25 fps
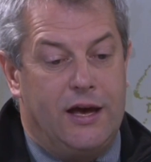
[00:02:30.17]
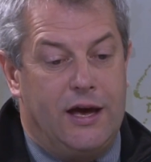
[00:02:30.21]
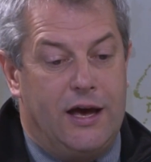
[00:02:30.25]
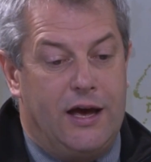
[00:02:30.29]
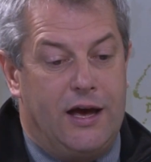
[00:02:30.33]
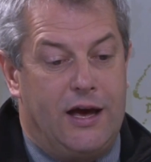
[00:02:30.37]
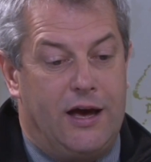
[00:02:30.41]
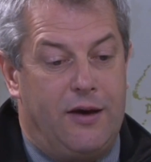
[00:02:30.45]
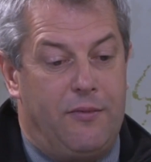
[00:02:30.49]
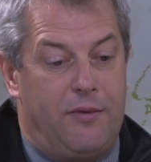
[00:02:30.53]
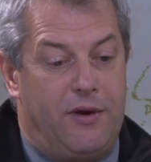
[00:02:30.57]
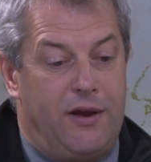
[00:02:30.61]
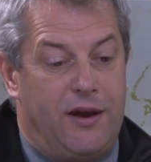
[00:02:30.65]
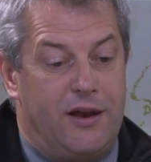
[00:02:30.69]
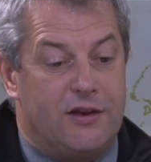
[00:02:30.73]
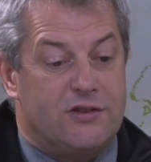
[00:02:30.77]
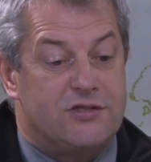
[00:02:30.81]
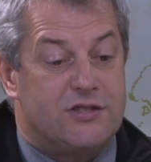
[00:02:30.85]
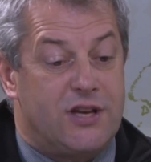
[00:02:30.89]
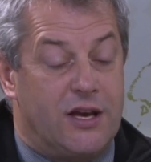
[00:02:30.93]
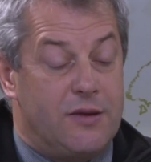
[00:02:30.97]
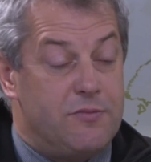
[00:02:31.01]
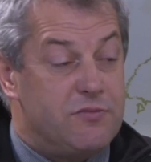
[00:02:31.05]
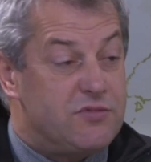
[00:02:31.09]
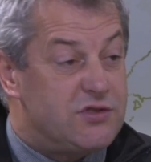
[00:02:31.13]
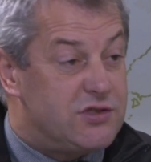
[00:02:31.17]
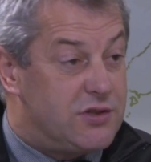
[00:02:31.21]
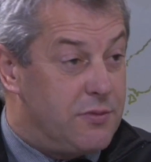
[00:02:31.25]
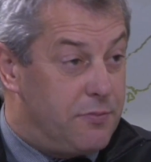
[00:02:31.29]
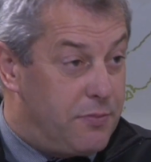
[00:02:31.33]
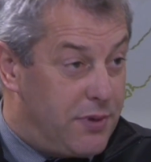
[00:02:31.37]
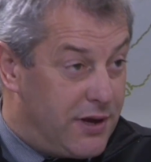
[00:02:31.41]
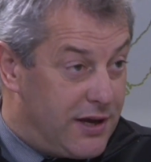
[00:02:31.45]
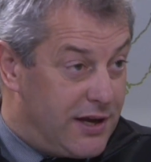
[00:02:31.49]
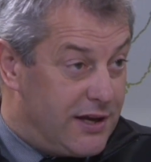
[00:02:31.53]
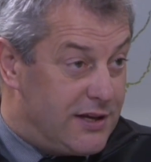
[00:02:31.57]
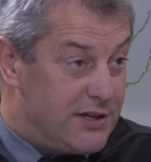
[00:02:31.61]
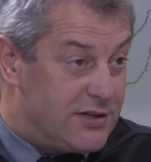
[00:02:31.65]
And it seems to
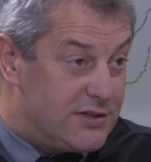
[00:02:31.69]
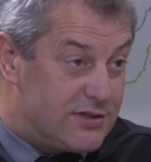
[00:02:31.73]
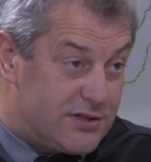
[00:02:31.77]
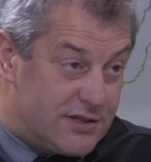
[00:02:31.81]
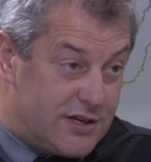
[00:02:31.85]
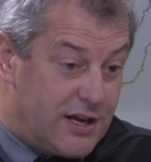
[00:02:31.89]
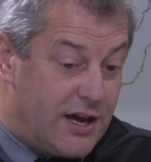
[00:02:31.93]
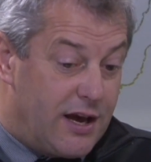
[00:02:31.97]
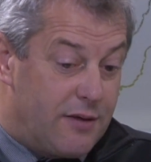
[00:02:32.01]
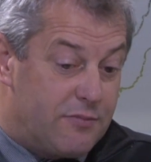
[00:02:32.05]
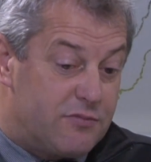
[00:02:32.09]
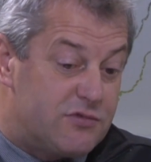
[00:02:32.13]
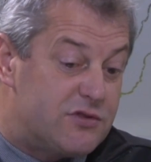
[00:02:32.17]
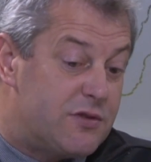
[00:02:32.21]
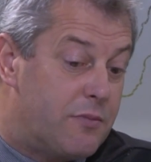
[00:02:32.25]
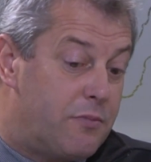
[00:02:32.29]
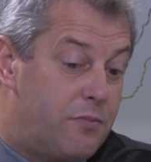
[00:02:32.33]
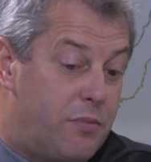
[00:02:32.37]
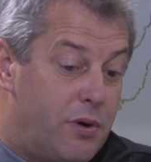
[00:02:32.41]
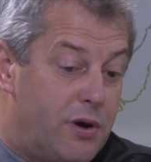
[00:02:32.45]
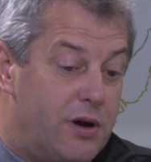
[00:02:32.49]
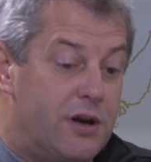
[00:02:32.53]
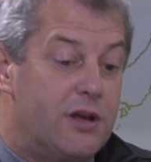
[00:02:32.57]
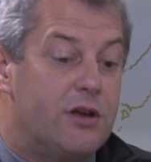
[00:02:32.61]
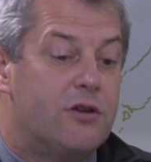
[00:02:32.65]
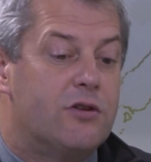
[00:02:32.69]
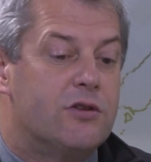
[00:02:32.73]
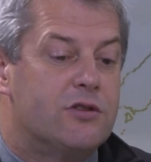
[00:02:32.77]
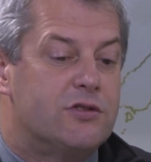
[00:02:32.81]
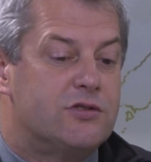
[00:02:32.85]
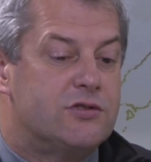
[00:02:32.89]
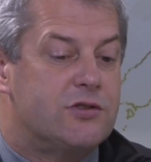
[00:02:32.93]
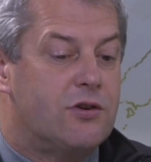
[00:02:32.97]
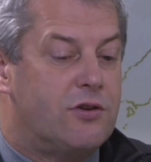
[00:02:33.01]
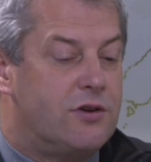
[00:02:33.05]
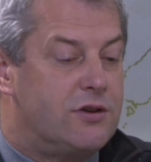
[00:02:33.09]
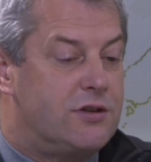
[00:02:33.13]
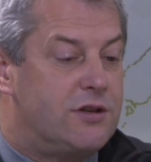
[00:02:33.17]
be some pretty good
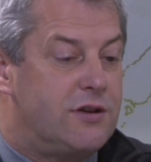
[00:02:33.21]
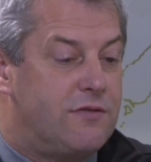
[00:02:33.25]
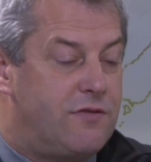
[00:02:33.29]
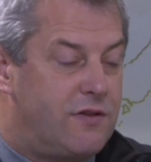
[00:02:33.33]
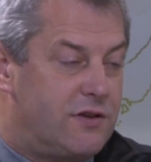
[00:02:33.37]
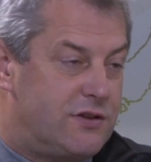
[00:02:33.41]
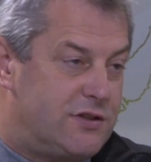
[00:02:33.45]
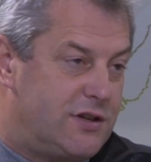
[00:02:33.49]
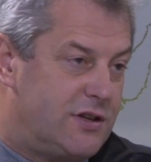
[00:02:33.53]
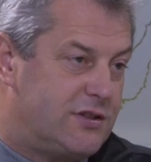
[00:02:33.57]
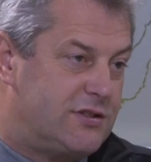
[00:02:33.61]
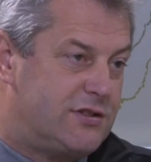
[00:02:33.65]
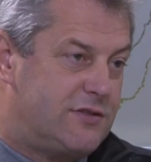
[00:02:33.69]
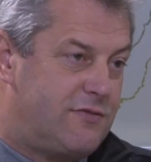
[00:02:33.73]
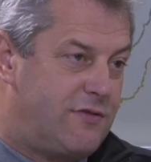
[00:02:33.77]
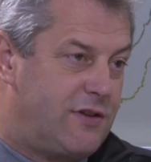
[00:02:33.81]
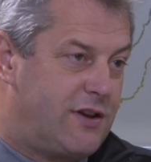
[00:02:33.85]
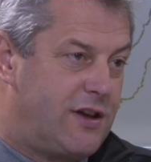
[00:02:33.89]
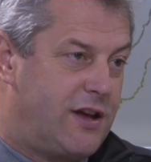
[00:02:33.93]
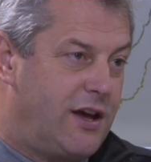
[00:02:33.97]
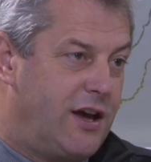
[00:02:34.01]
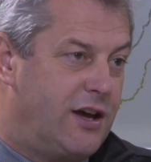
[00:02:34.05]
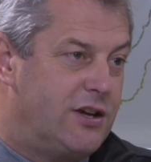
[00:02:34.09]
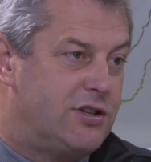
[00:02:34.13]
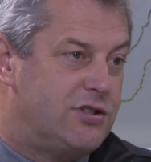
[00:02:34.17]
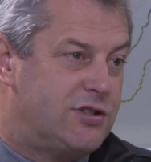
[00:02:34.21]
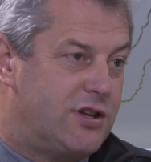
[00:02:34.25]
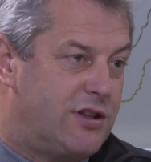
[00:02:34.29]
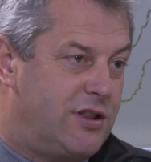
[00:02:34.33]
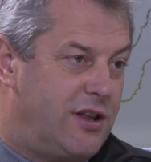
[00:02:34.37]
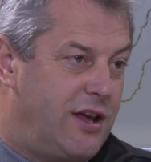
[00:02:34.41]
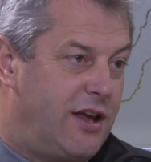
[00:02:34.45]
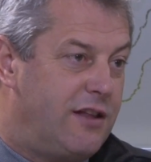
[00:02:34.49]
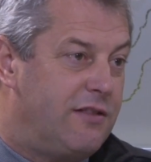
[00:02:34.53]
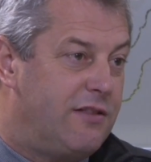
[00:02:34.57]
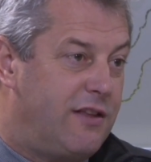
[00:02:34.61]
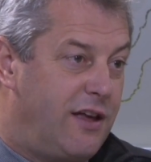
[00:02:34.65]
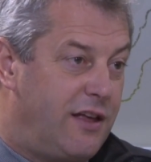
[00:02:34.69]
scientific justification
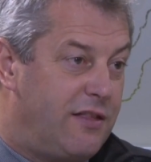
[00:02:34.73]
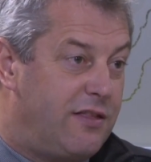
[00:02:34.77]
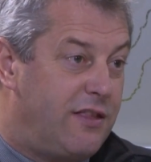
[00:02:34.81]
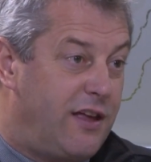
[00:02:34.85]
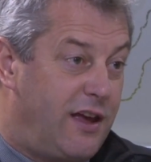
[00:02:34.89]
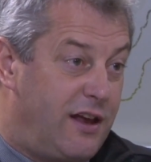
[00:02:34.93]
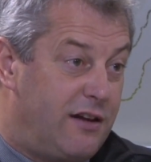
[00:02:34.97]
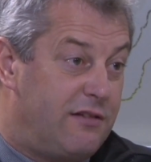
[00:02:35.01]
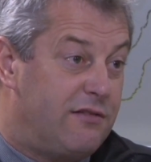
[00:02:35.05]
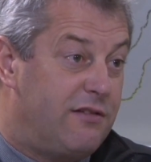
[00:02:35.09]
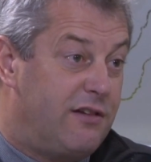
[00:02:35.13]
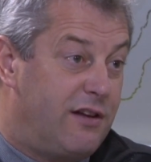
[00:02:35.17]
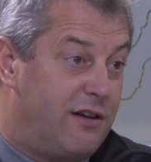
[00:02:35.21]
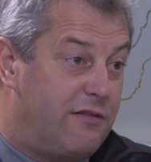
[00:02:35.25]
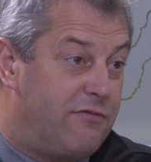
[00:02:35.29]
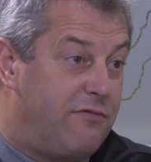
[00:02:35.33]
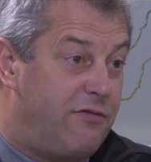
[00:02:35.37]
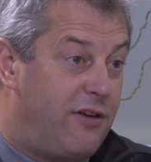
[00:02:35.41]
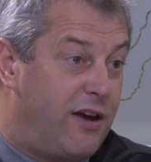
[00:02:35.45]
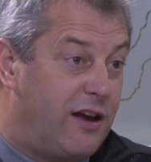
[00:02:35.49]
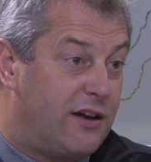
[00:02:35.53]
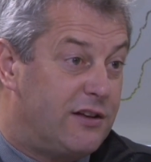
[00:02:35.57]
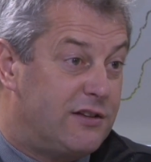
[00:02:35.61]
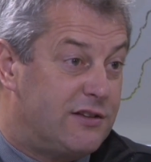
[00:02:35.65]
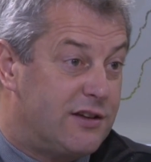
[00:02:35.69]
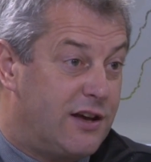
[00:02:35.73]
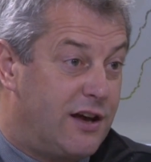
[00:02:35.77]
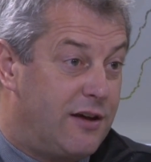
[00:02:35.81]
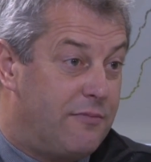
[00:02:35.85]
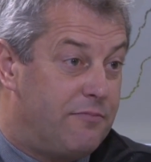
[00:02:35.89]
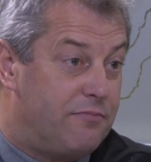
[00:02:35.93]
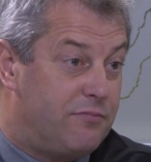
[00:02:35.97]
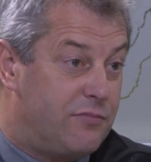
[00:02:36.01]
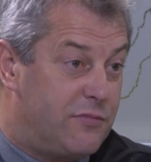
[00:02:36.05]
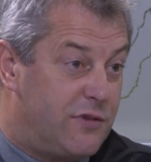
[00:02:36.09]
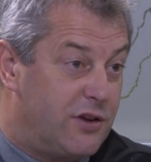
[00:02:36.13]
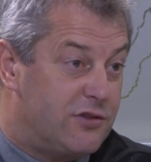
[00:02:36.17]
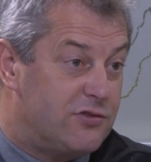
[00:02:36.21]
that in fact
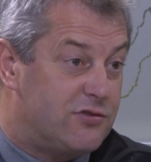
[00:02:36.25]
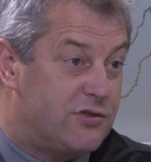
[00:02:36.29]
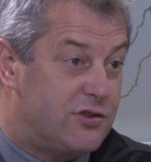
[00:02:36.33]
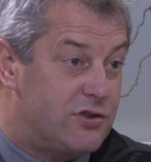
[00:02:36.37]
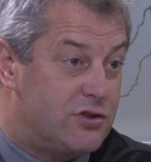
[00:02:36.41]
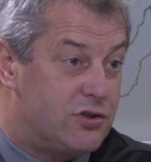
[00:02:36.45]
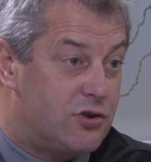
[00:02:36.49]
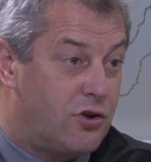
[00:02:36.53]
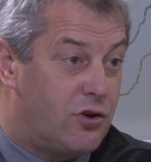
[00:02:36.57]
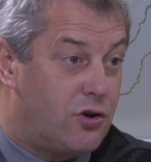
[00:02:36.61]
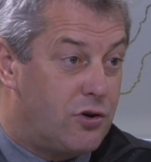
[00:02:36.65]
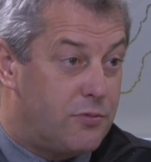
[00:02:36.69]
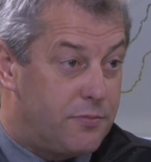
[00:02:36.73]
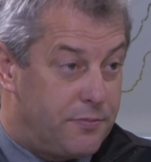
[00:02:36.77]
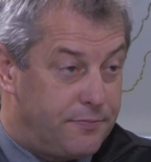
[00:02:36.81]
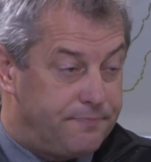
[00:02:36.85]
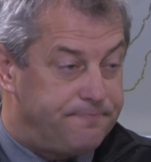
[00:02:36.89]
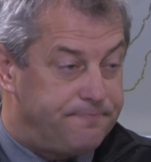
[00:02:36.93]
does the job.